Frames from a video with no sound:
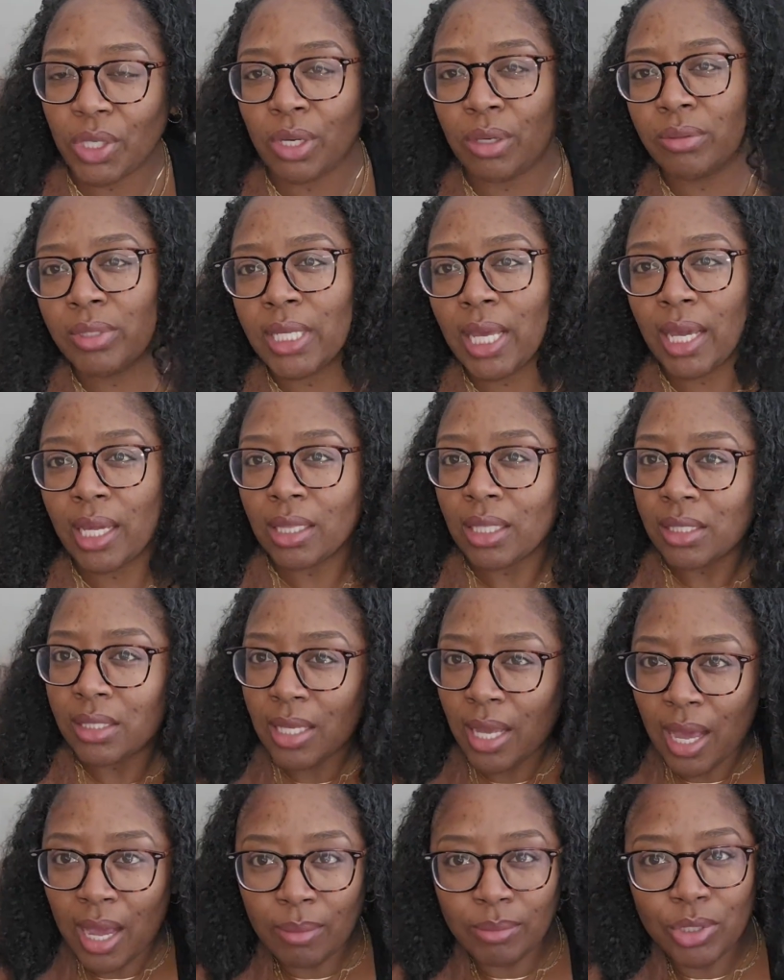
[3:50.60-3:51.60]
taken the
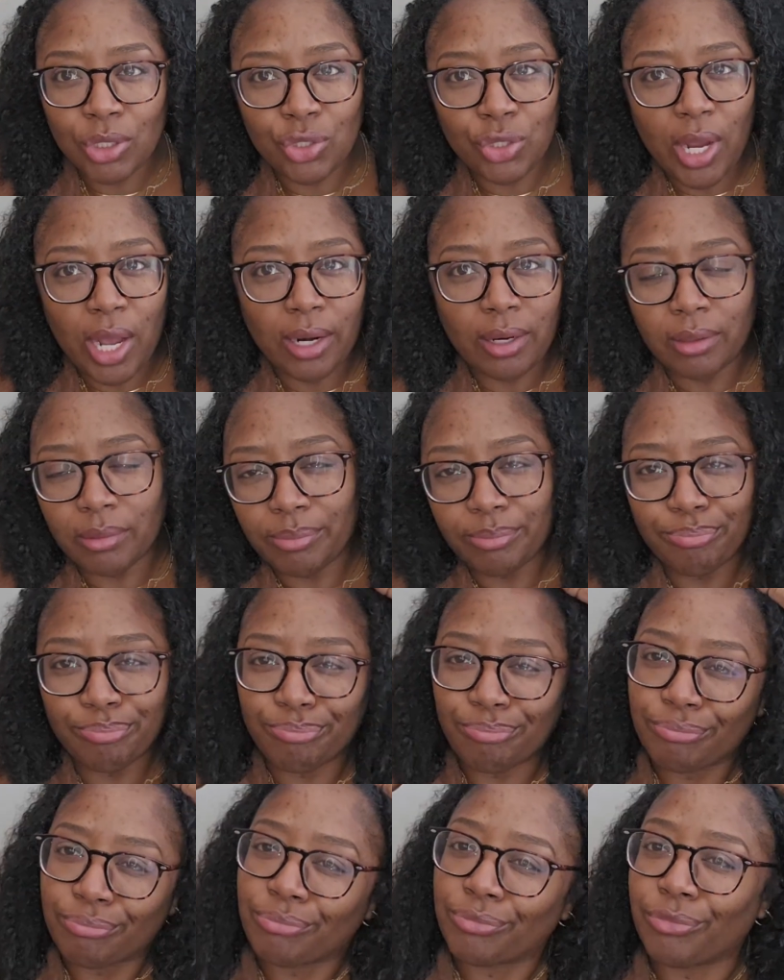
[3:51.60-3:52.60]
time to try to
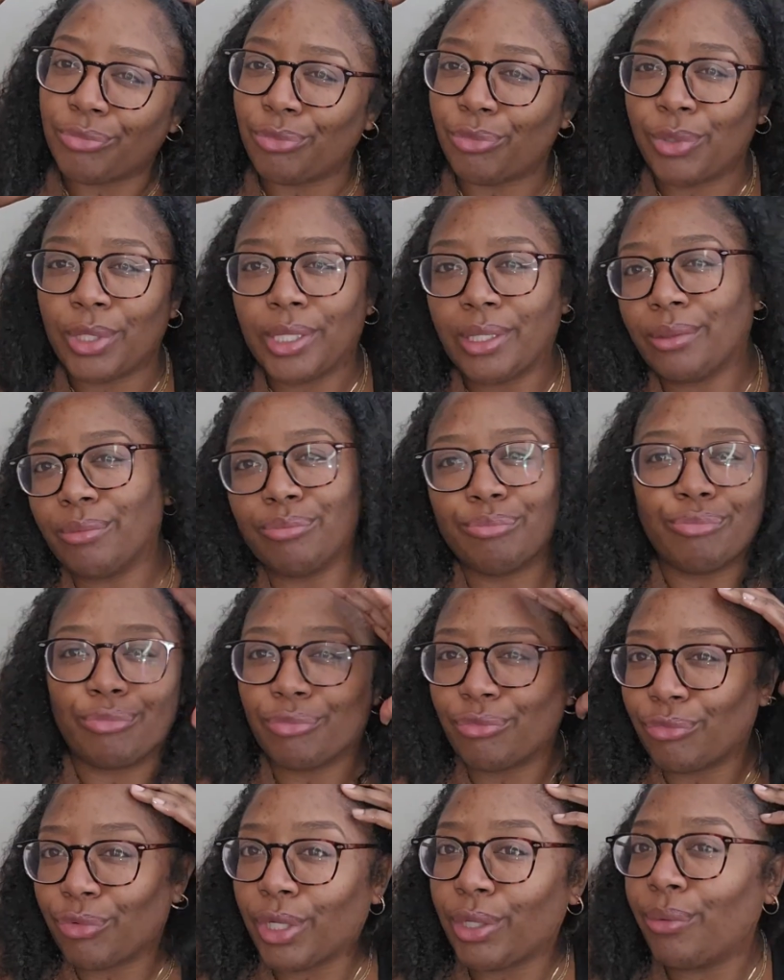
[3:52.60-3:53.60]

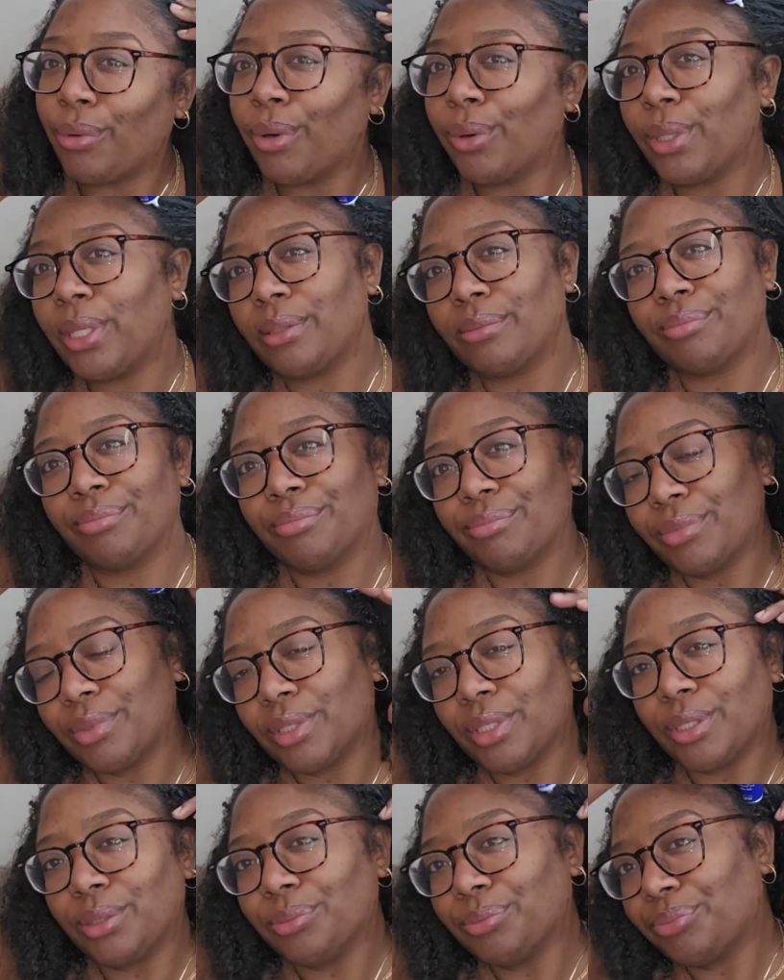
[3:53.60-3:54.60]
regrow it.
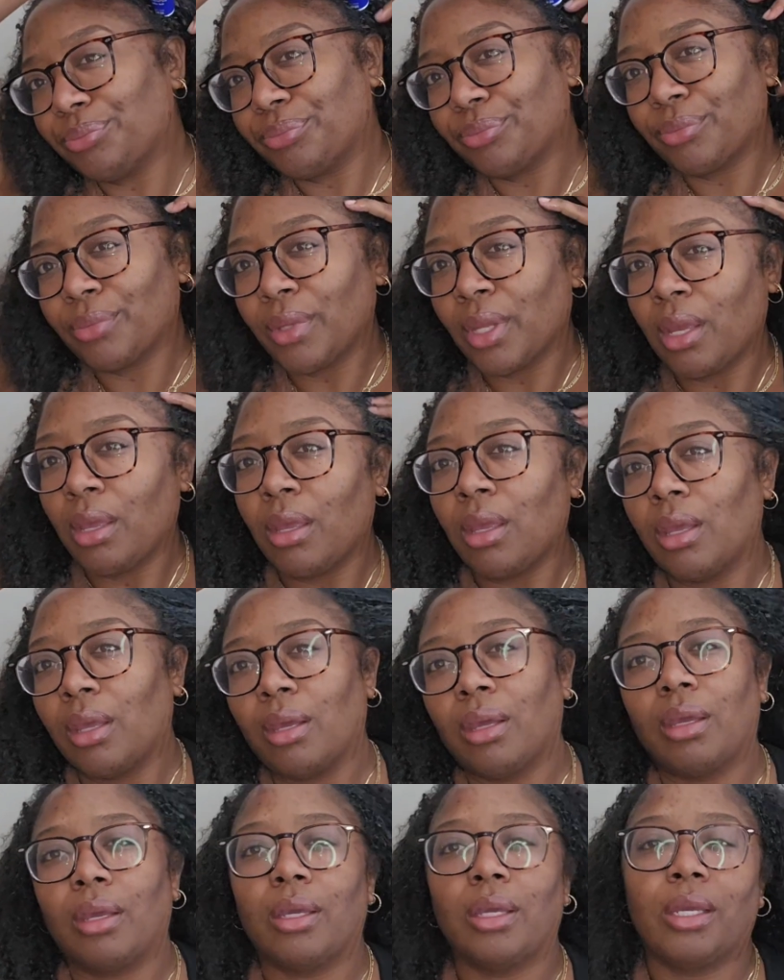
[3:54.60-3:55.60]
So
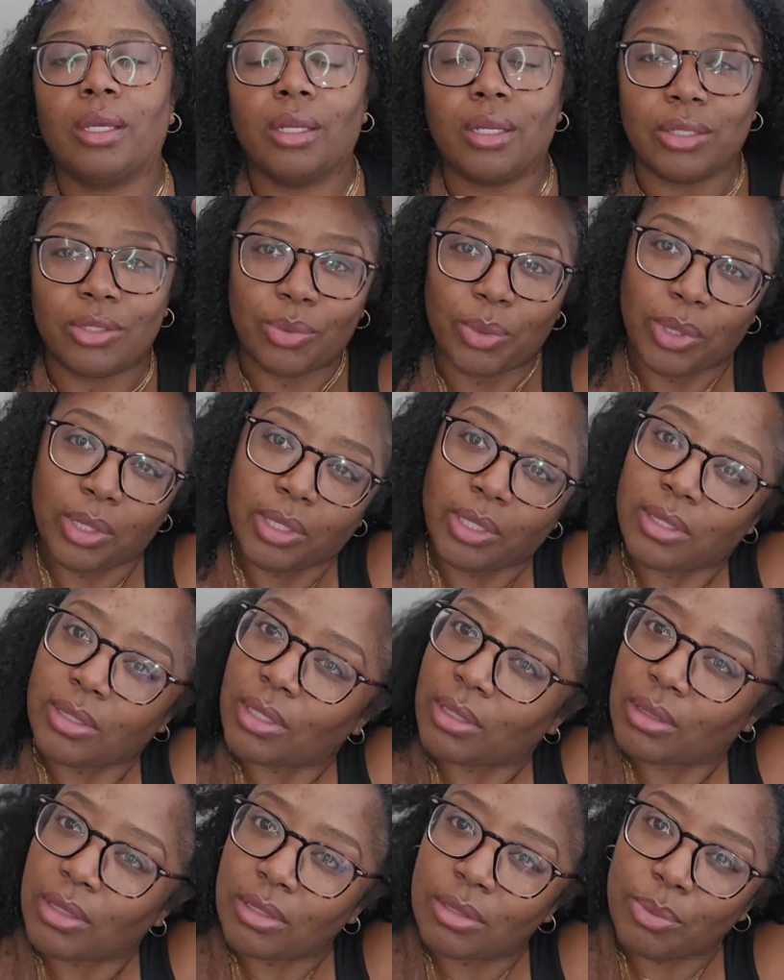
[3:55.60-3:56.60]
it is what it is
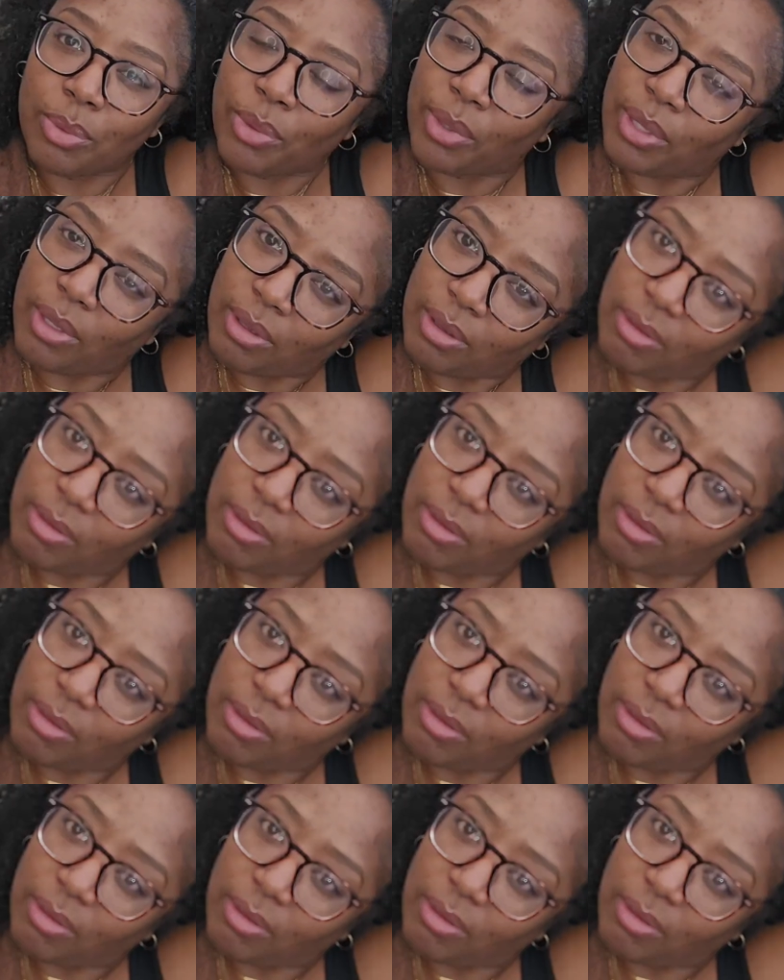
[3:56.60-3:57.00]
at this point.